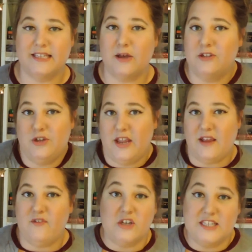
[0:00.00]
it tells you
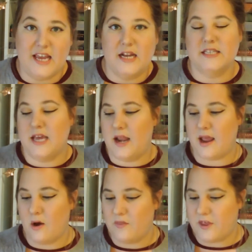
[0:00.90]
like if your skin is
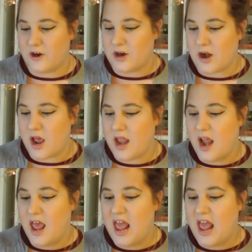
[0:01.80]
getting healthier or not.